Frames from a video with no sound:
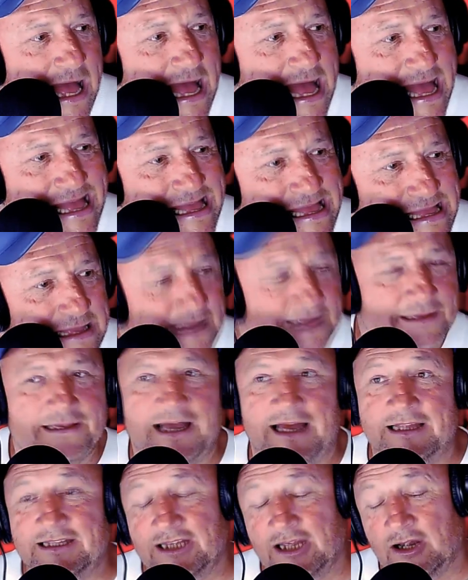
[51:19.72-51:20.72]
Ah,
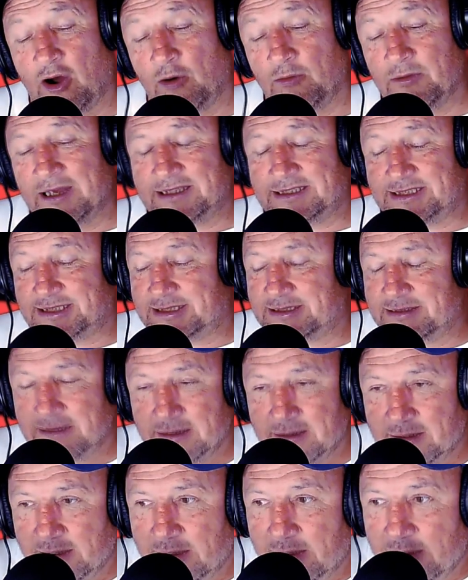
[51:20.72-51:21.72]
and you know, it's
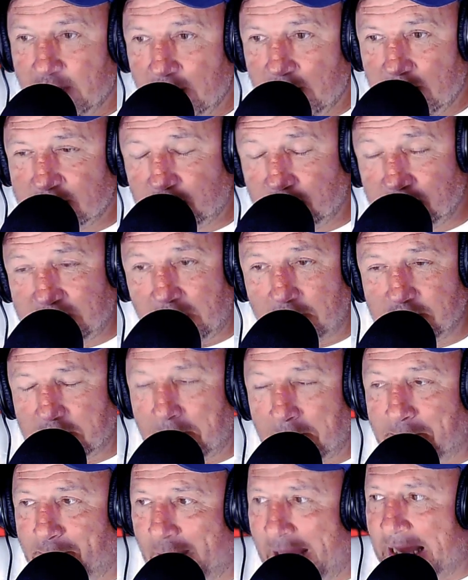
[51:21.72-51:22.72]
sometimes
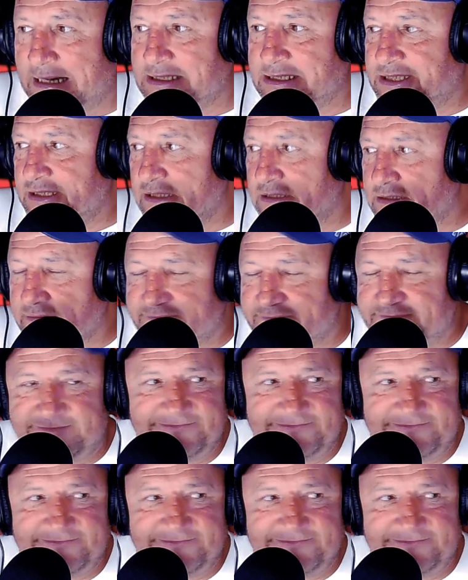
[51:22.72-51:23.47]
embarrassing. You know,